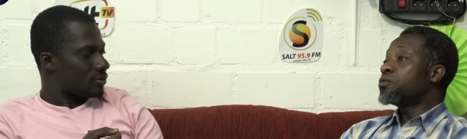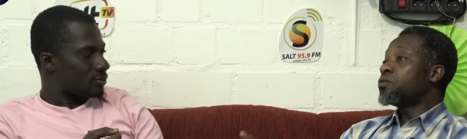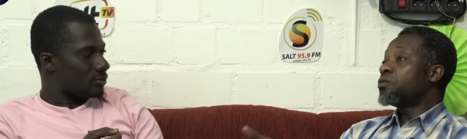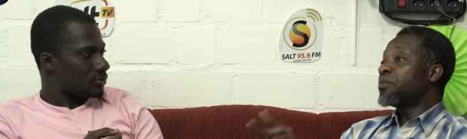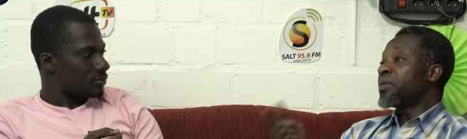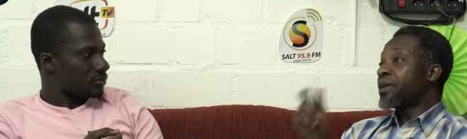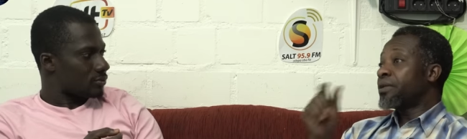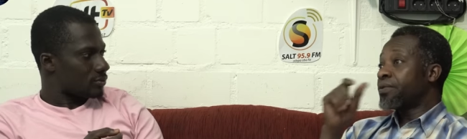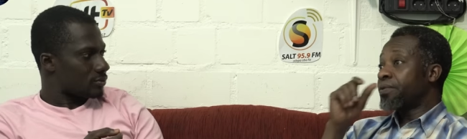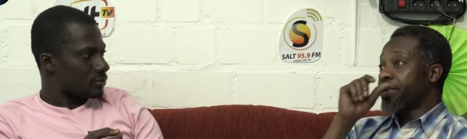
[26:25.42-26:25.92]

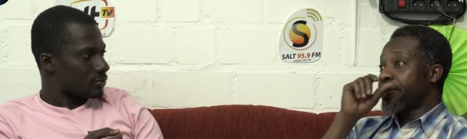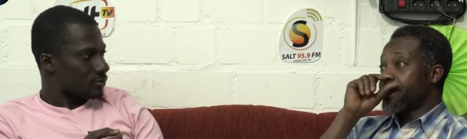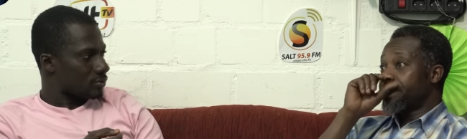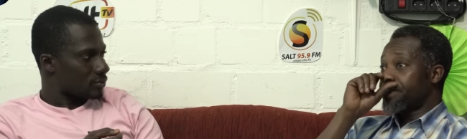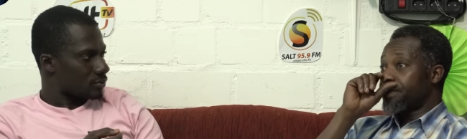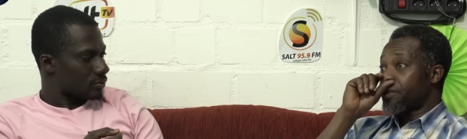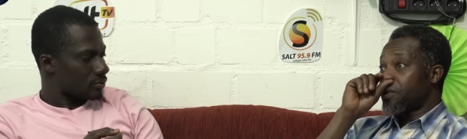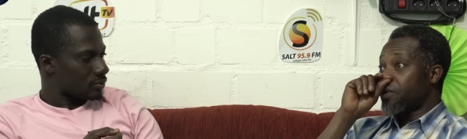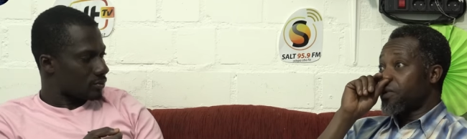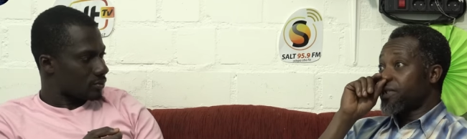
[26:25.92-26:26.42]
Speaker 1: woman way
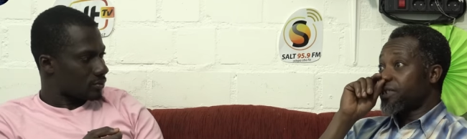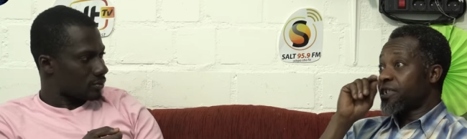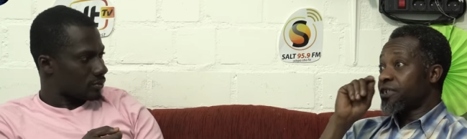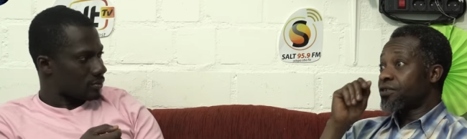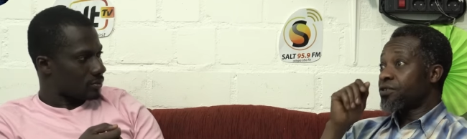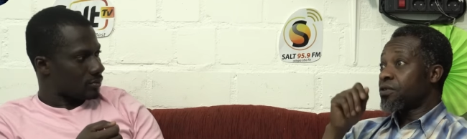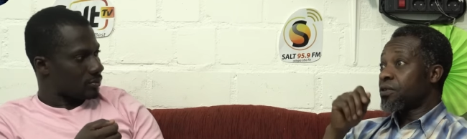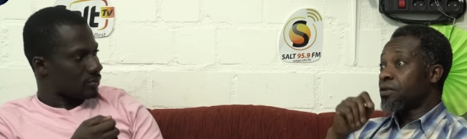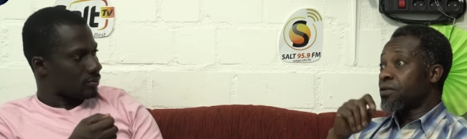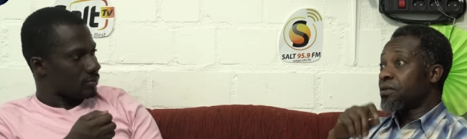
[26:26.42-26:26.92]
or
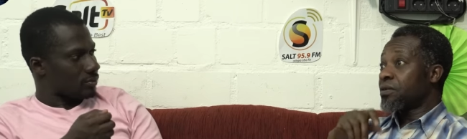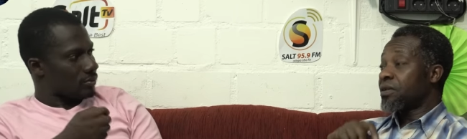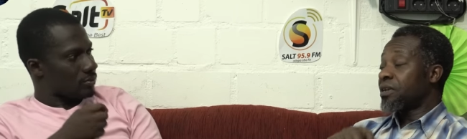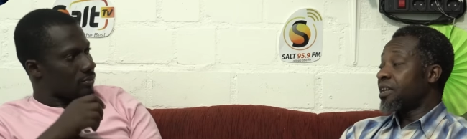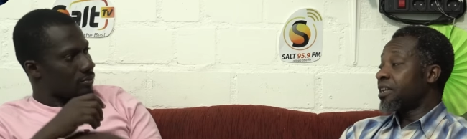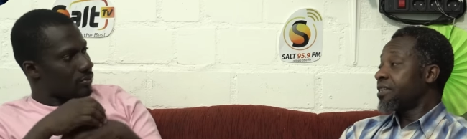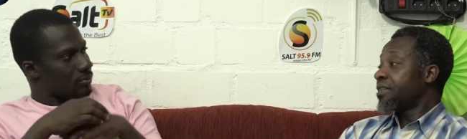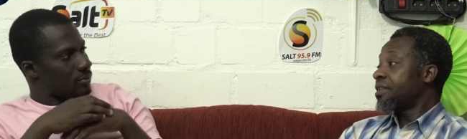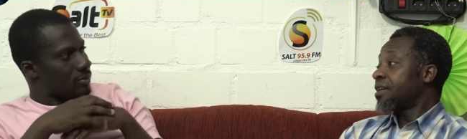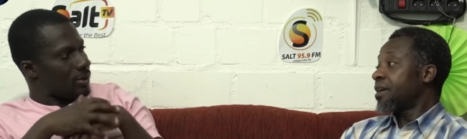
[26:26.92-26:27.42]
TikTok,
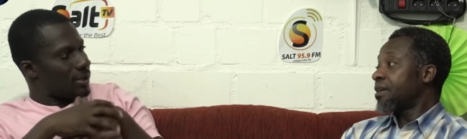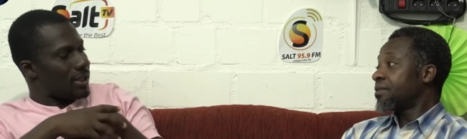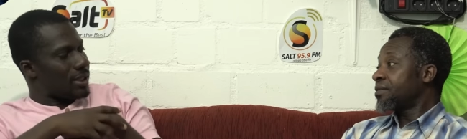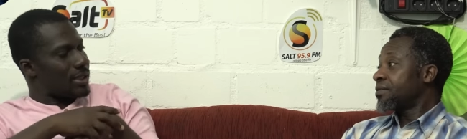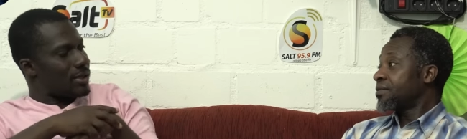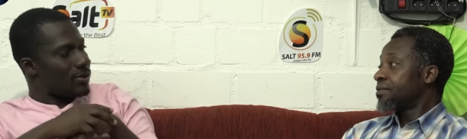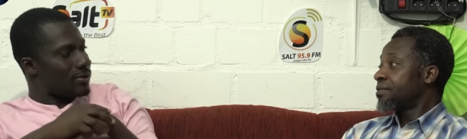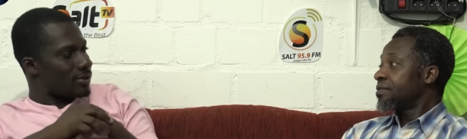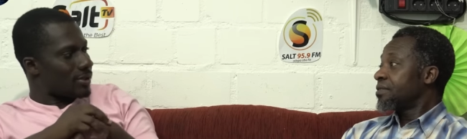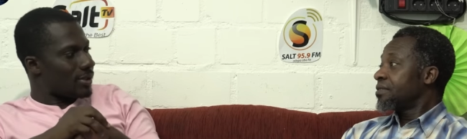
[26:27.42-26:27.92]
Linda.
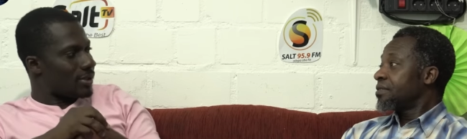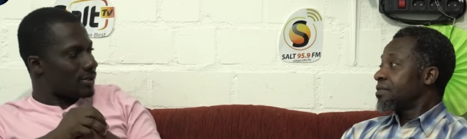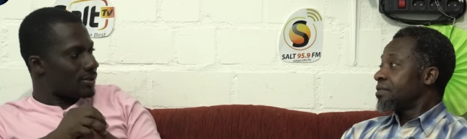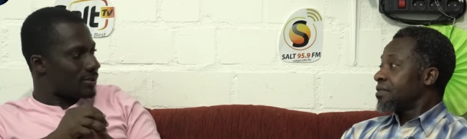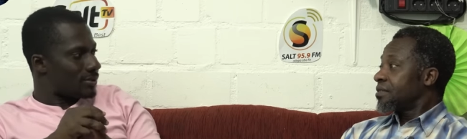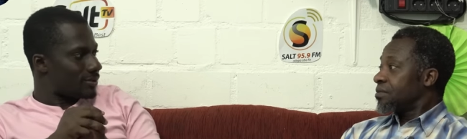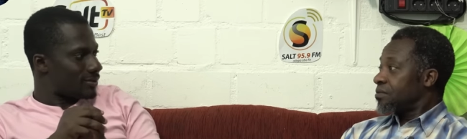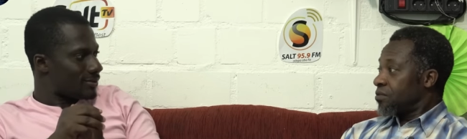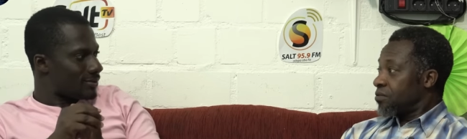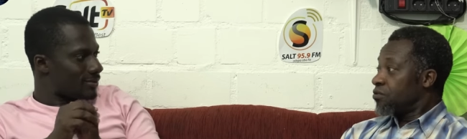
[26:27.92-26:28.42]
Speaker 2: Linda was saying,
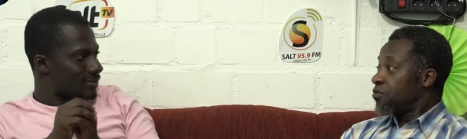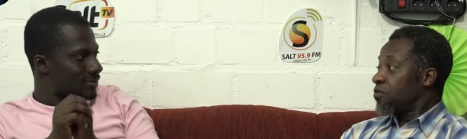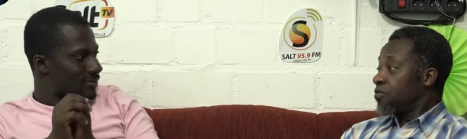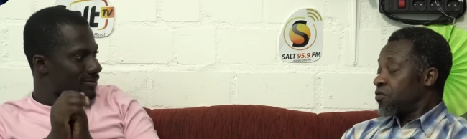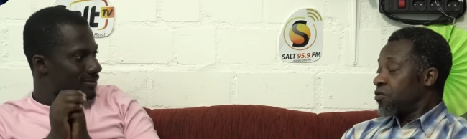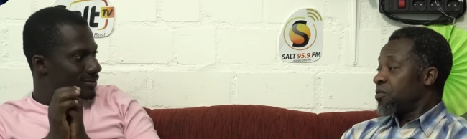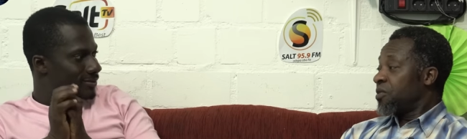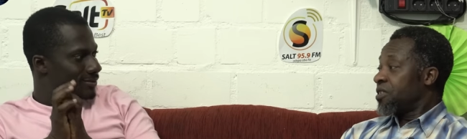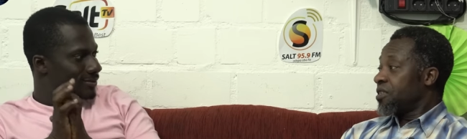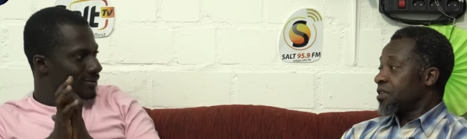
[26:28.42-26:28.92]
Speaker 1: what do you know
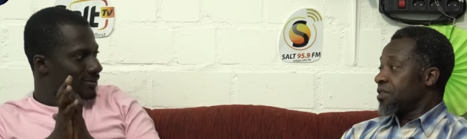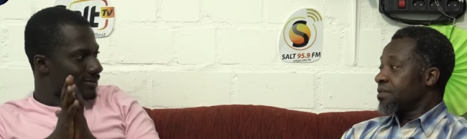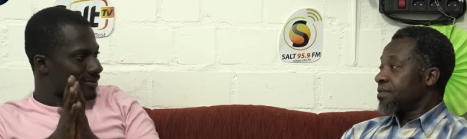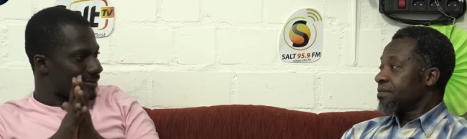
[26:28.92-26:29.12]
for it?